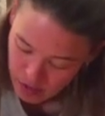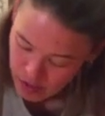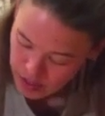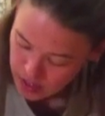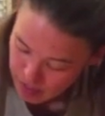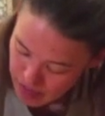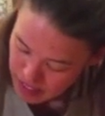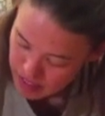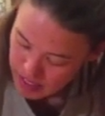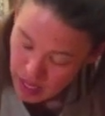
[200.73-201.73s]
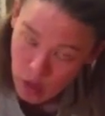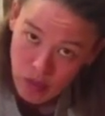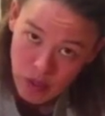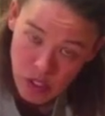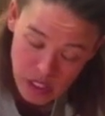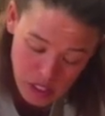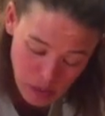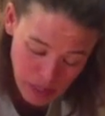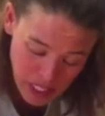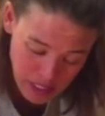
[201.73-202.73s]
to bend the elbows a little
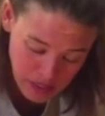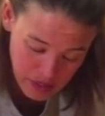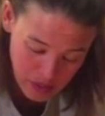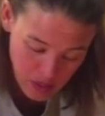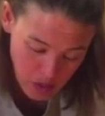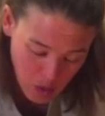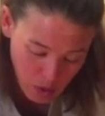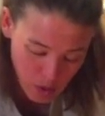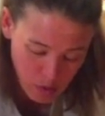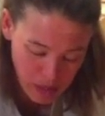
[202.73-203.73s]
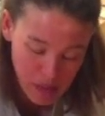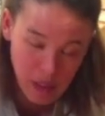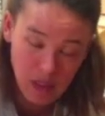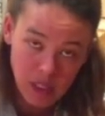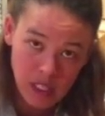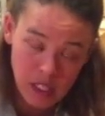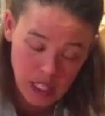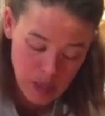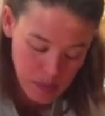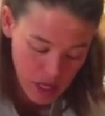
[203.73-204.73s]
bit, or you might be able to
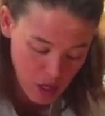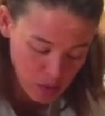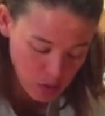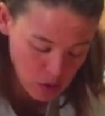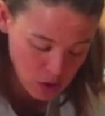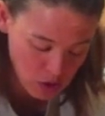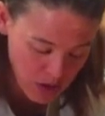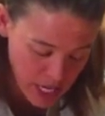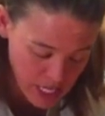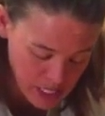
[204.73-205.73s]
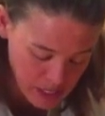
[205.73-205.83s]
keep the elbows straight.